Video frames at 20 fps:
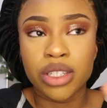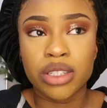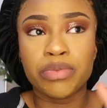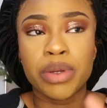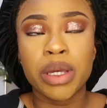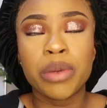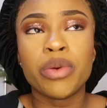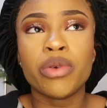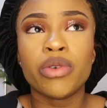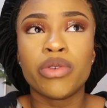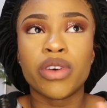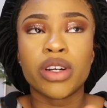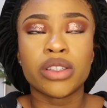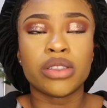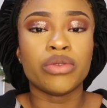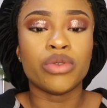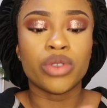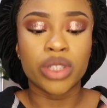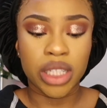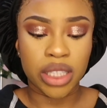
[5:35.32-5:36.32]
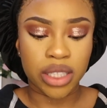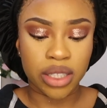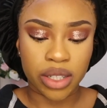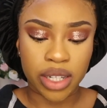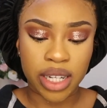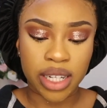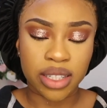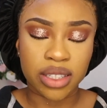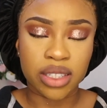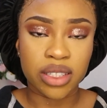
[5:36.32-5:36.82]
People first of all need to know
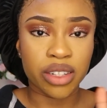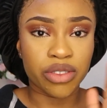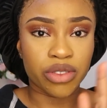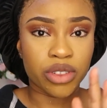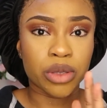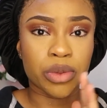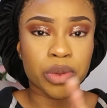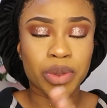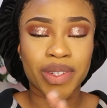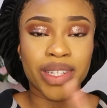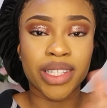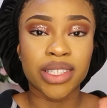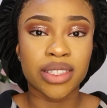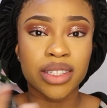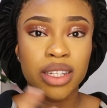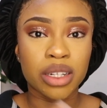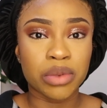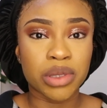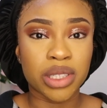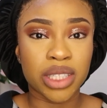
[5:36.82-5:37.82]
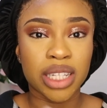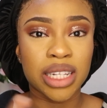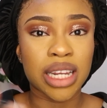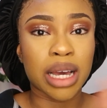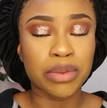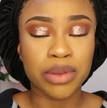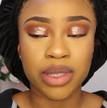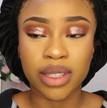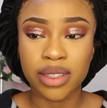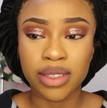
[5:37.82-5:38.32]
that there's a difference between celibacy and
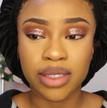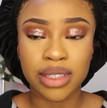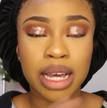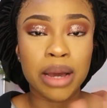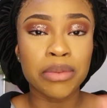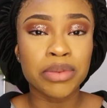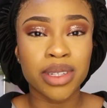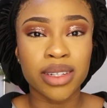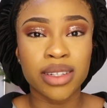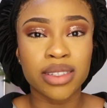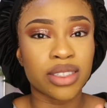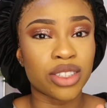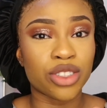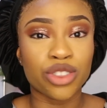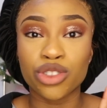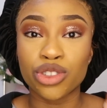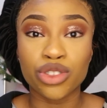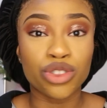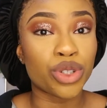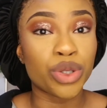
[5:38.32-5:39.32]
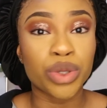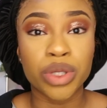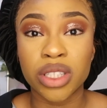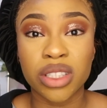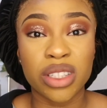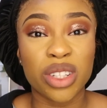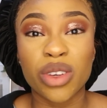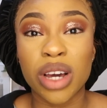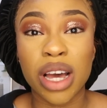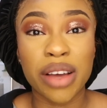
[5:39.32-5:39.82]
abstinence. Abstinence is just choosing
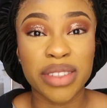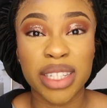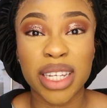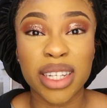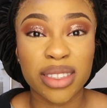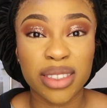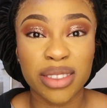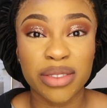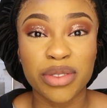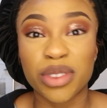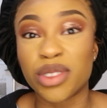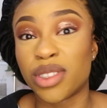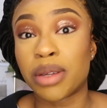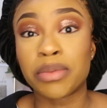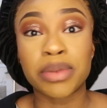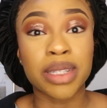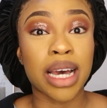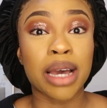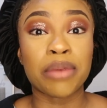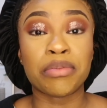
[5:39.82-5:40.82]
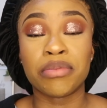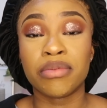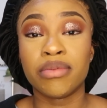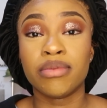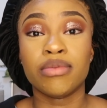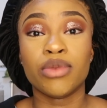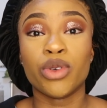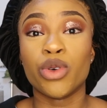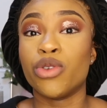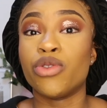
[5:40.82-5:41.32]
to not have sex for some time
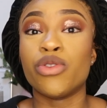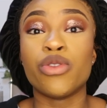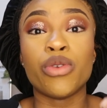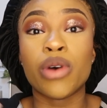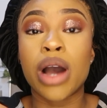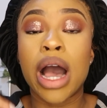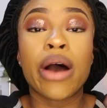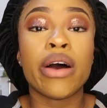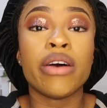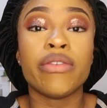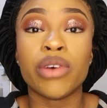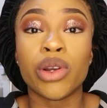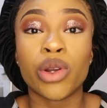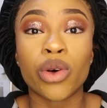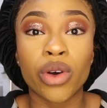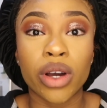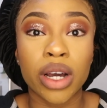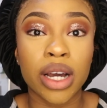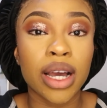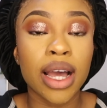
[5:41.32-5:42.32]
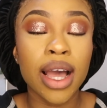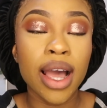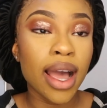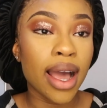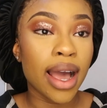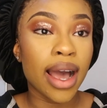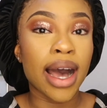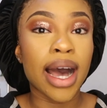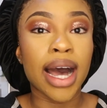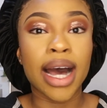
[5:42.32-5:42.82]
or for however long,
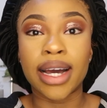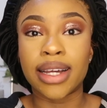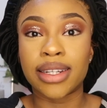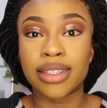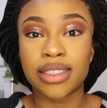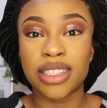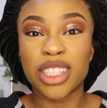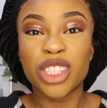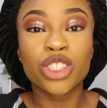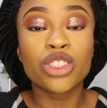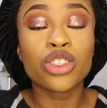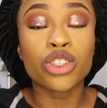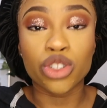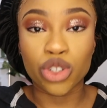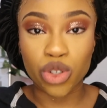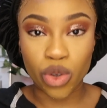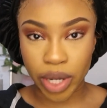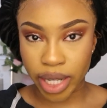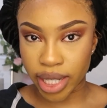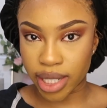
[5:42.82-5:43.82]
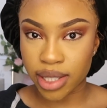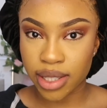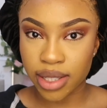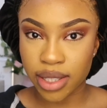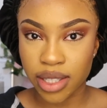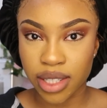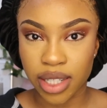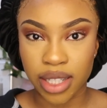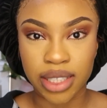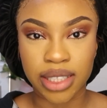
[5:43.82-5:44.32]
and it's just a
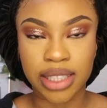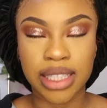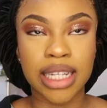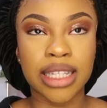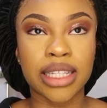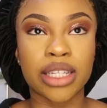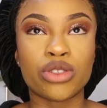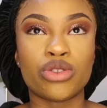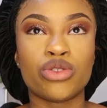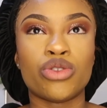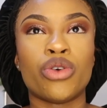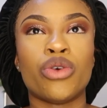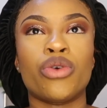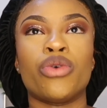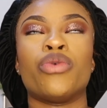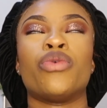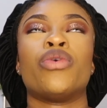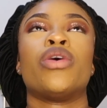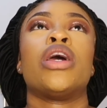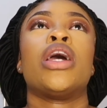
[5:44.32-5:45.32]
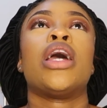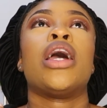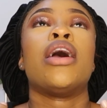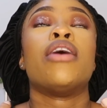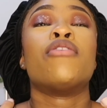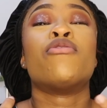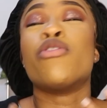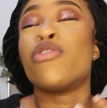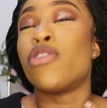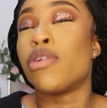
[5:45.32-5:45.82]
choice. Do you understand? There's no,
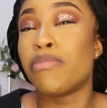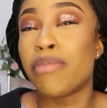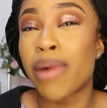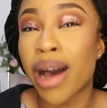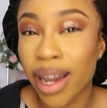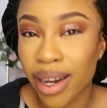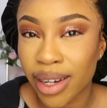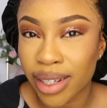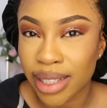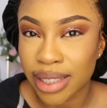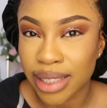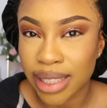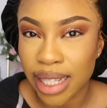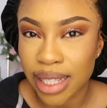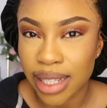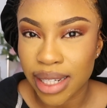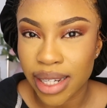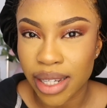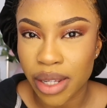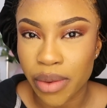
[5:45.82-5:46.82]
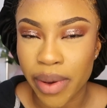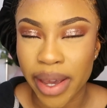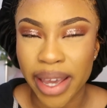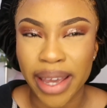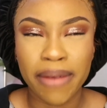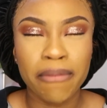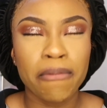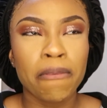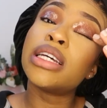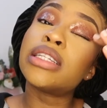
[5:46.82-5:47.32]
well, from my understanding
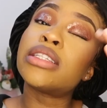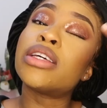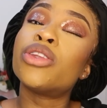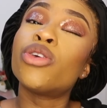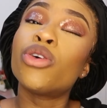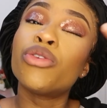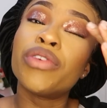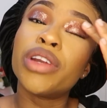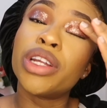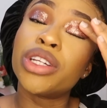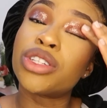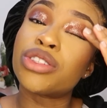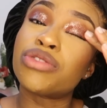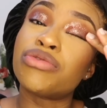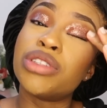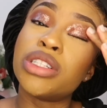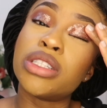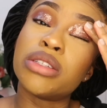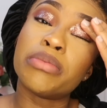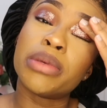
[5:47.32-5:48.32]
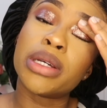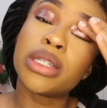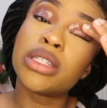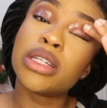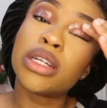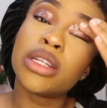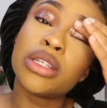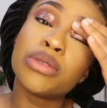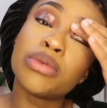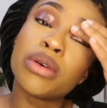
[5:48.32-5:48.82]
anyway, it's a non-religious reason
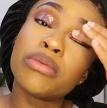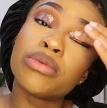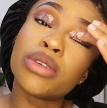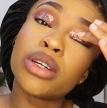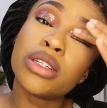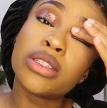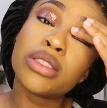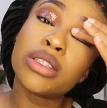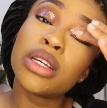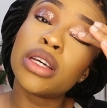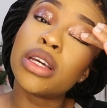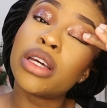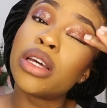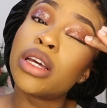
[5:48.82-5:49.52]
basically is what I'm trying to say.